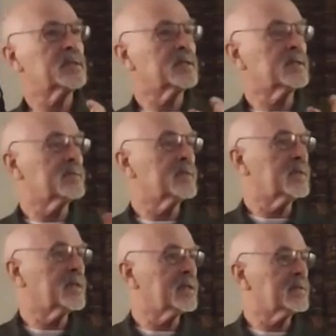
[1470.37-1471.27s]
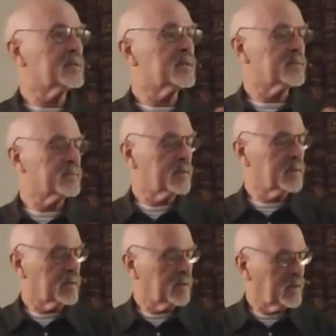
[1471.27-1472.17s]
and
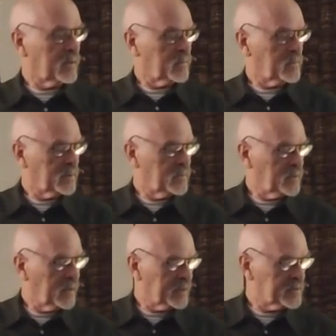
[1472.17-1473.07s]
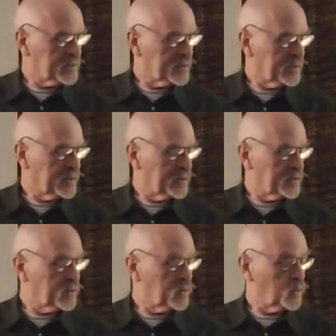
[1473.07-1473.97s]
I would like to say
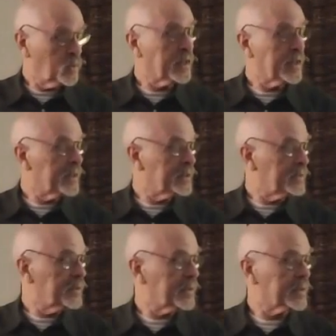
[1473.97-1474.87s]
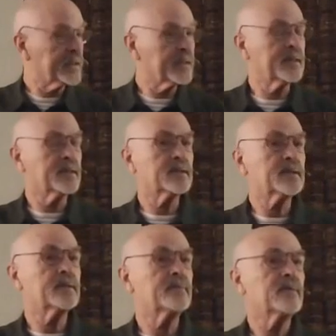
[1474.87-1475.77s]
it to you again and again and
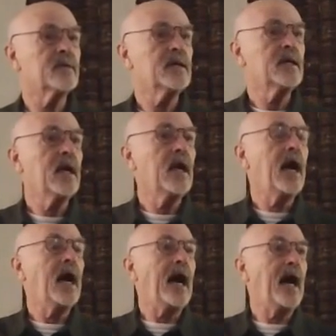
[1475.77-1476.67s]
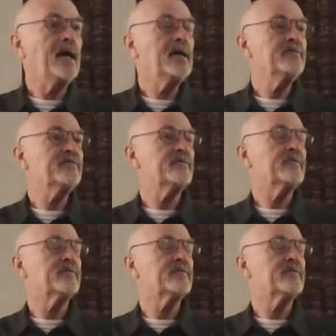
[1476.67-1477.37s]
again, I have